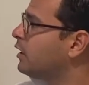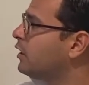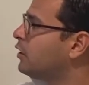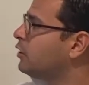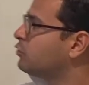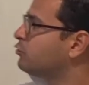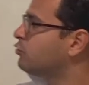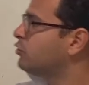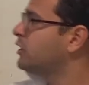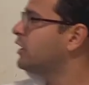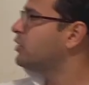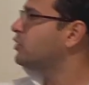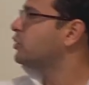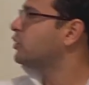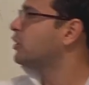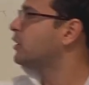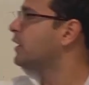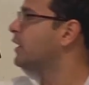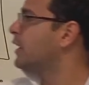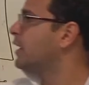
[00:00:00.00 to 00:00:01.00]

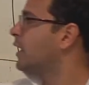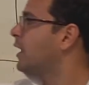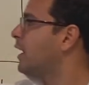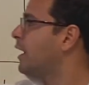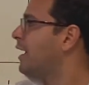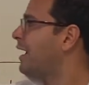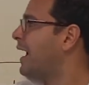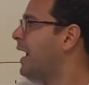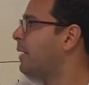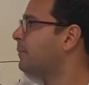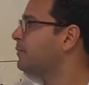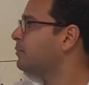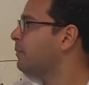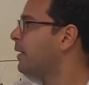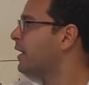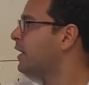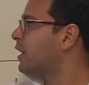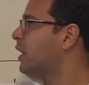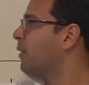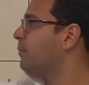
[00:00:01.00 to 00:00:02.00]
Traditionally, apps
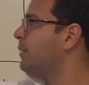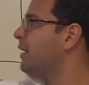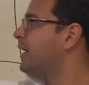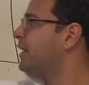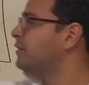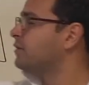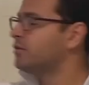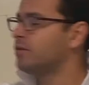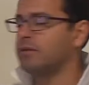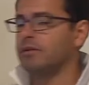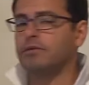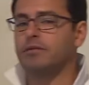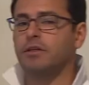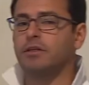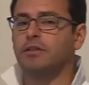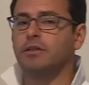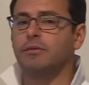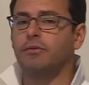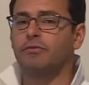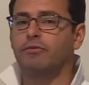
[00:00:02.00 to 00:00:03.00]
might come into the
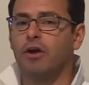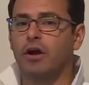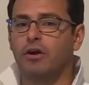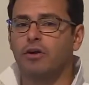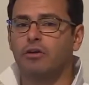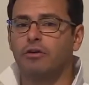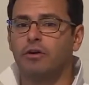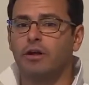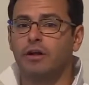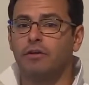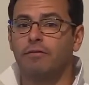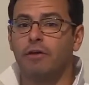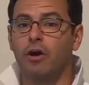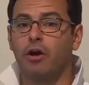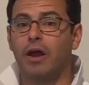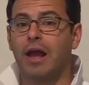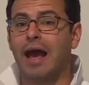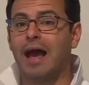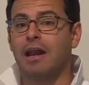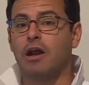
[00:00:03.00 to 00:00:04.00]
system of record in a
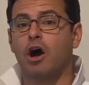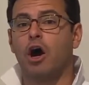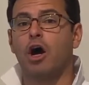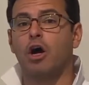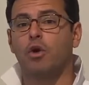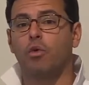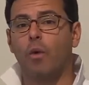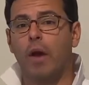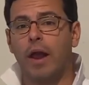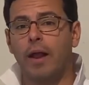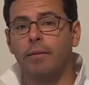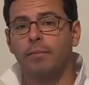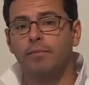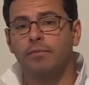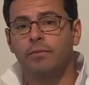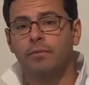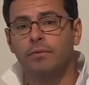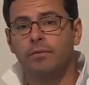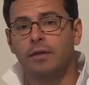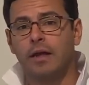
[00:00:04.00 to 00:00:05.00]
very ad hoc way
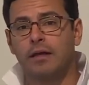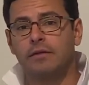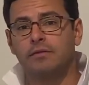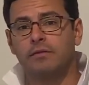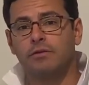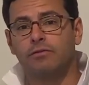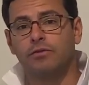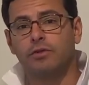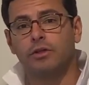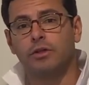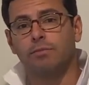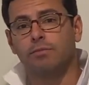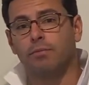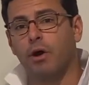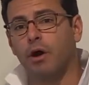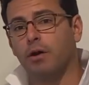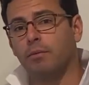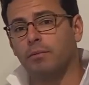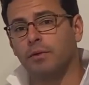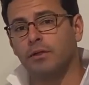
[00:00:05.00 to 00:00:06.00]
as different
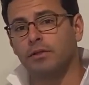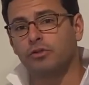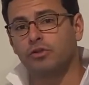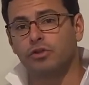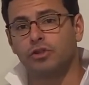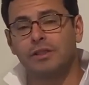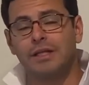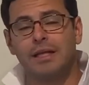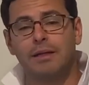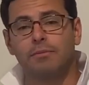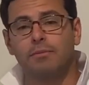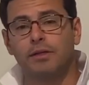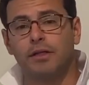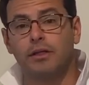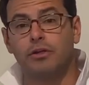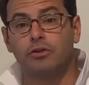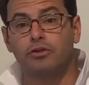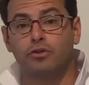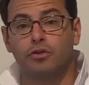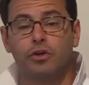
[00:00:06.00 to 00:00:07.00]
departments or team
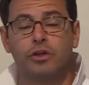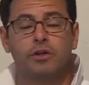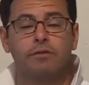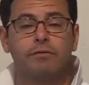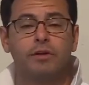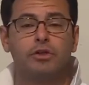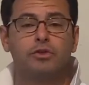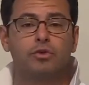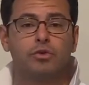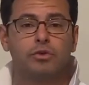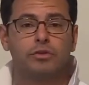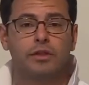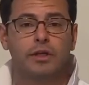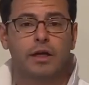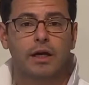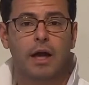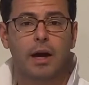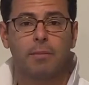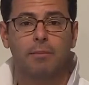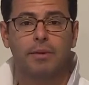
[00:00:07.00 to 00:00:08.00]
leaders or individuals in a
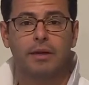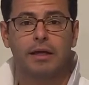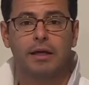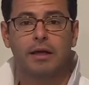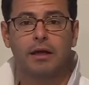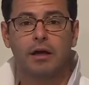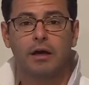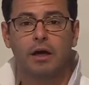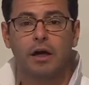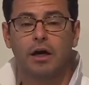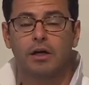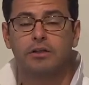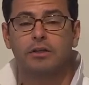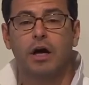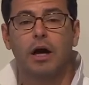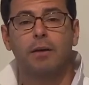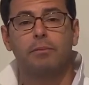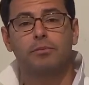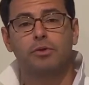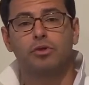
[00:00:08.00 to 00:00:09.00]
company
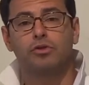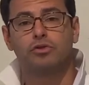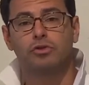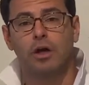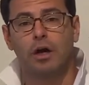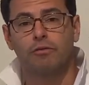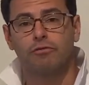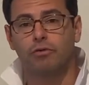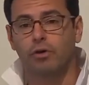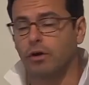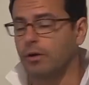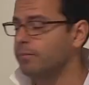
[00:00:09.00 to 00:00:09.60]
adopt new software.